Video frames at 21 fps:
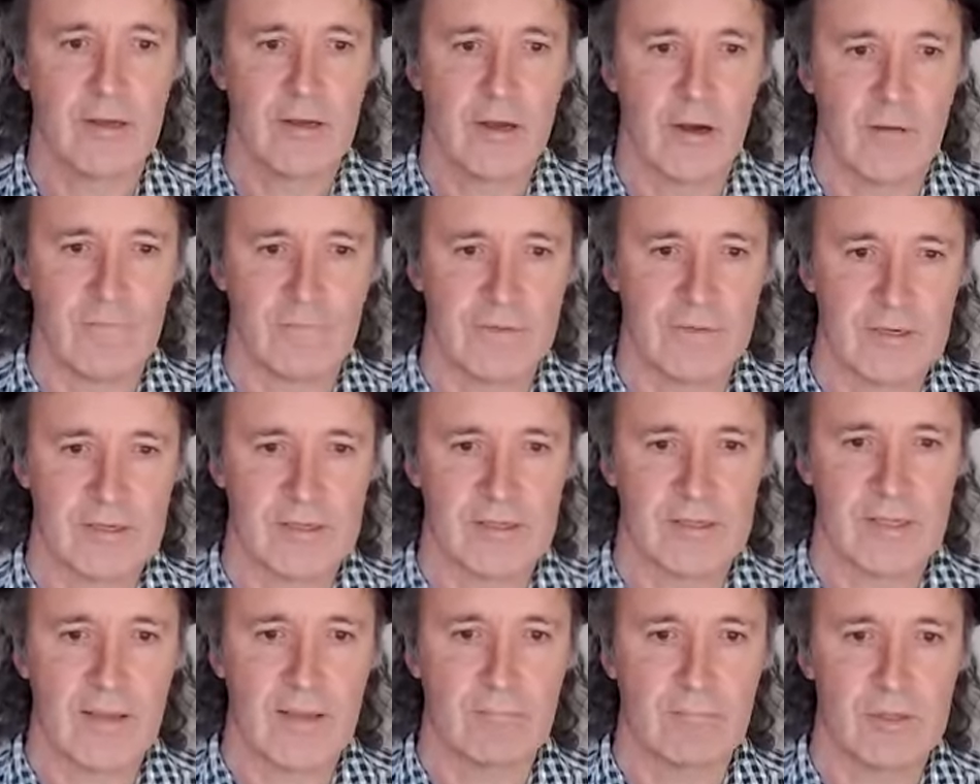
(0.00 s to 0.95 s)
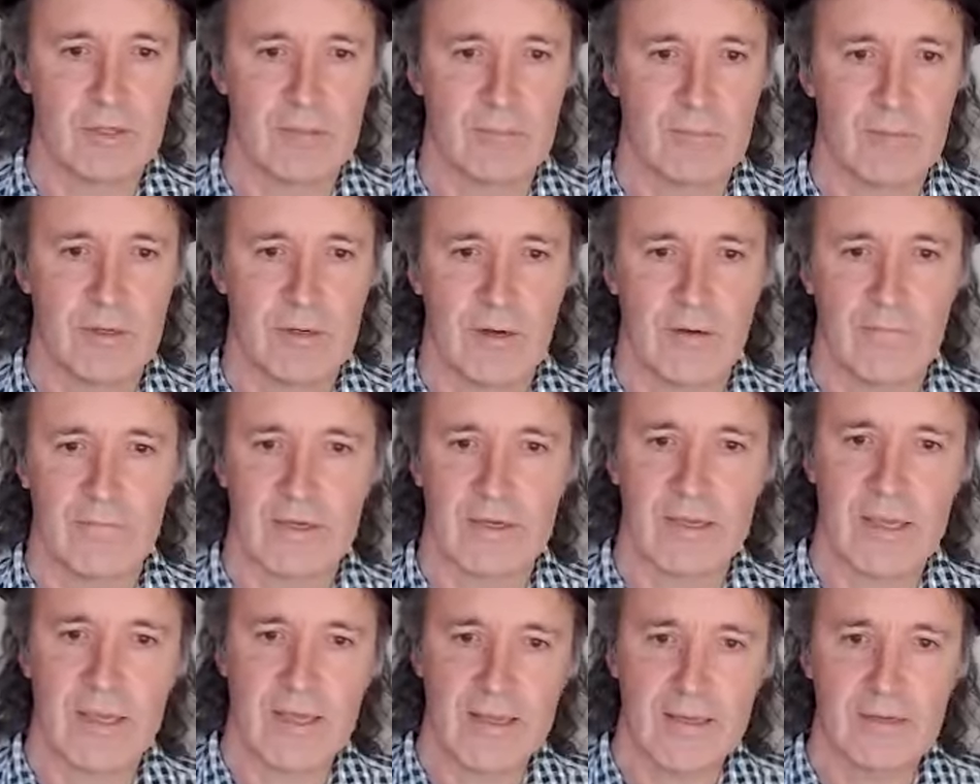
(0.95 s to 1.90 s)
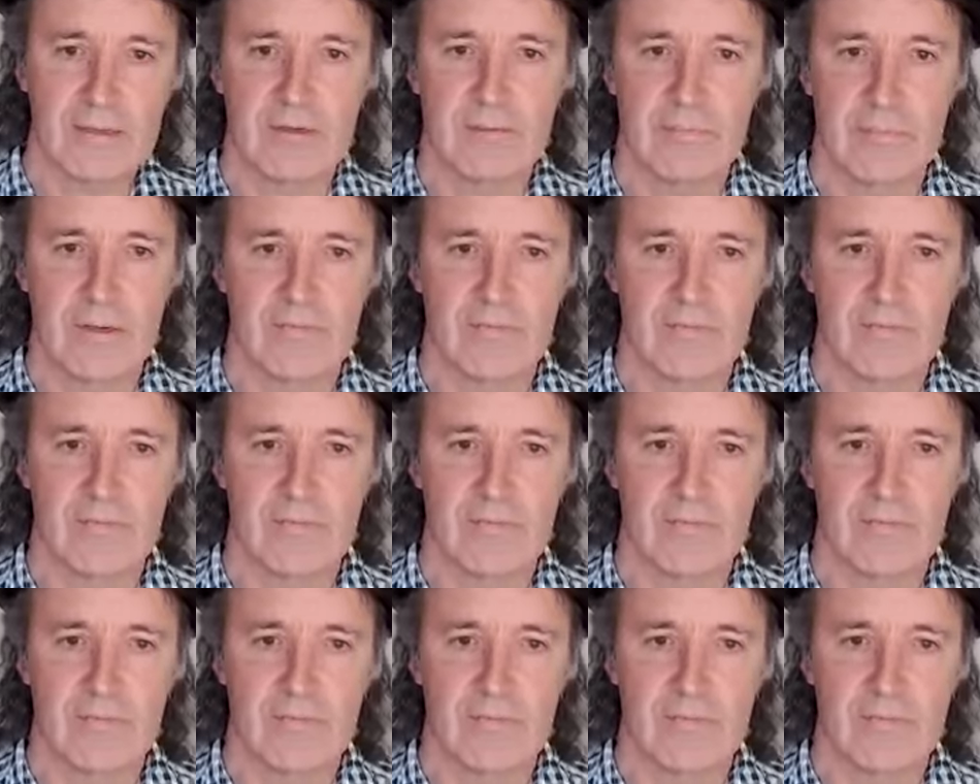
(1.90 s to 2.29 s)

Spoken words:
of the establishment of a kingdom